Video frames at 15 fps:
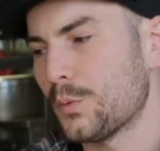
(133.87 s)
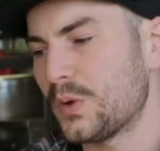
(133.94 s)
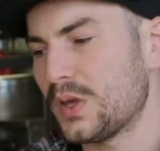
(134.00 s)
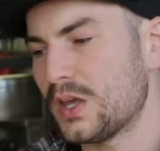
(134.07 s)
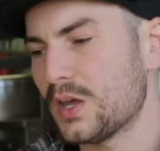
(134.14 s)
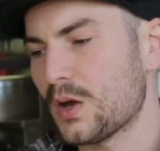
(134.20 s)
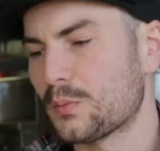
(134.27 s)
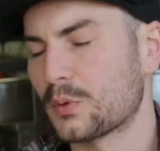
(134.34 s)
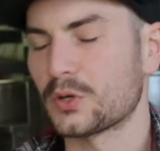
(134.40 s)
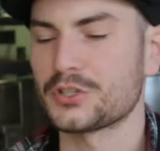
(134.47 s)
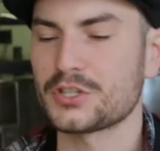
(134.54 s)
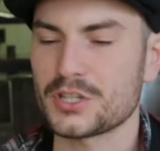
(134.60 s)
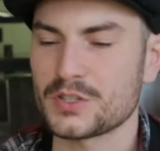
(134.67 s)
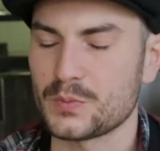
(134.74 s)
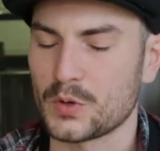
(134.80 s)
We
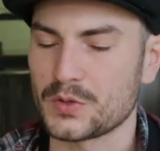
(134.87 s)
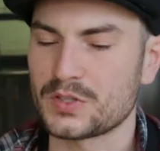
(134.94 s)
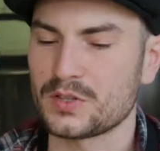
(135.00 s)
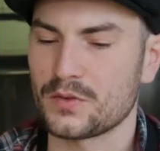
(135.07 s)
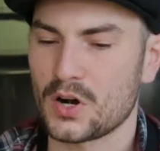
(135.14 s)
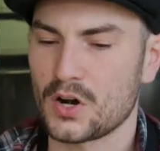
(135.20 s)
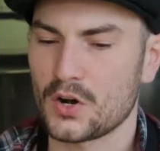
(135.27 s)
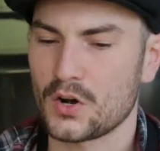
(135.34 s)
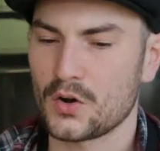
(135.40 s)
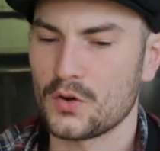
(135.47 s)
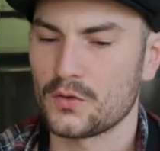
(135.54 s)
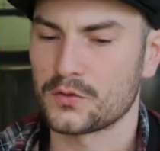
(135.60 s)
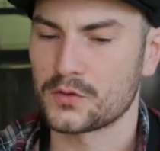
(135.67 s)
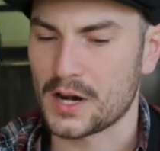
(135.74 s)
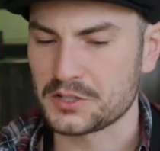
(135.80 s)
purchase most of our
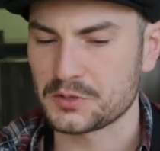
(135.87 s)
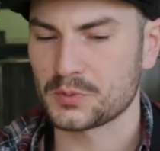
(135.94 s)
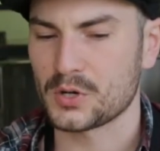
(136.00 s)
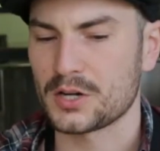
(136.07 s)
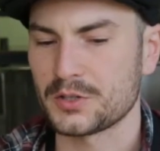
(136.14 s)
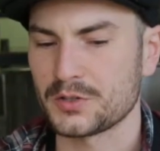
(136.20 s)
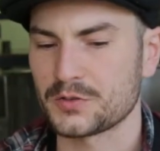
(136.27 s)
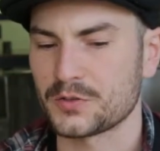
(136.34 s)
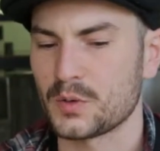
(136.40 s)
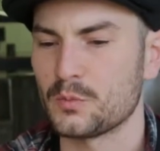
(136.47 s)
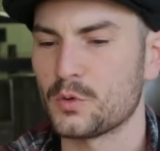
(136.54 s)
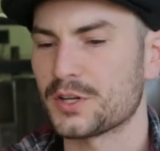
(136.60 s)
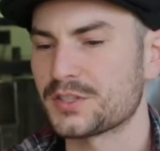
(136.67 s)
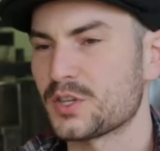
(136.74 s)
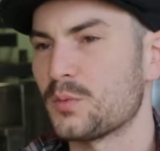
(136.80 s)
fresh produce from
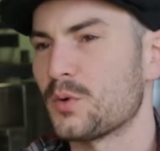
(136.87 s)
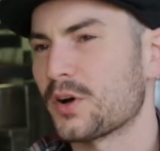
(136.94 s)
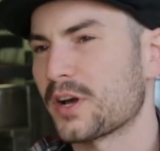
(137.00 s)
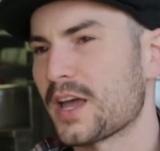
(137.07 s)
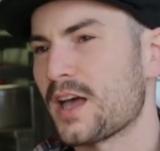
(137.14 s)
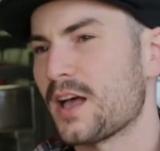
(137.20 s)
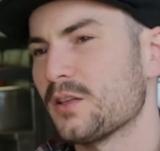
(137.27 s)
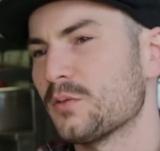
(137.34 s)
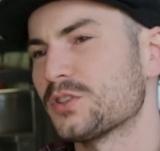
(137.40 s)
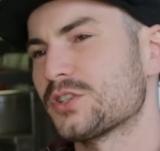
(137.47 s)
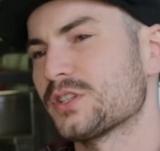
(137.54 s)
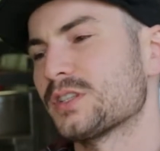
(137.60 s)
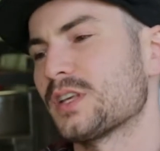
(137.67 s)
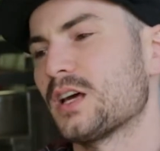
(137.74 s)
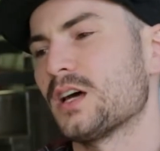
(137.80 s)
Moisson Montréal,
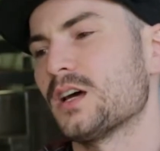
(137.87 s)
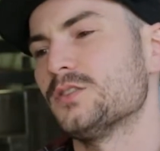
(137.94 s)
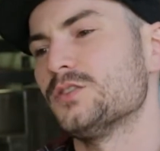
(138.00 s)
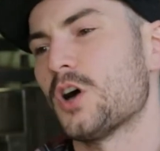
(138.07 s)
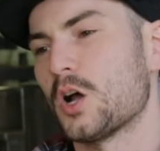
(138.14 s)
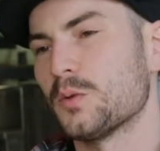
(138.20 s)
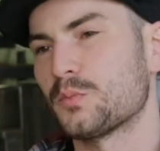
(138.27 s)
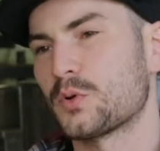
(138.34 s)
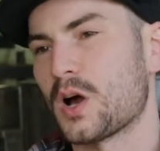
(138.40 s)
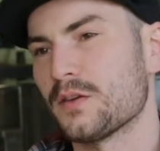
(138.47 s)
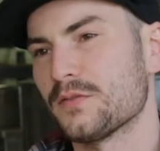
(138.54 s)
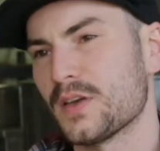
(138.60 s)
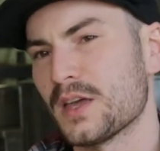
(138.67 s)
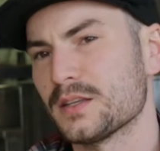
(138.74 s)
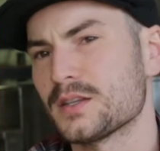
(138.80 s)
which is a
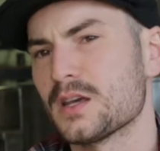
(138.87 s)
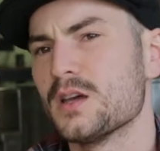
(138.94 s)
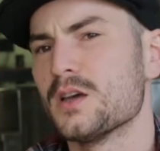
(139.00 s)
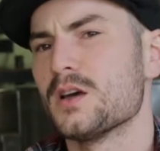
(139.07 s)
non-profit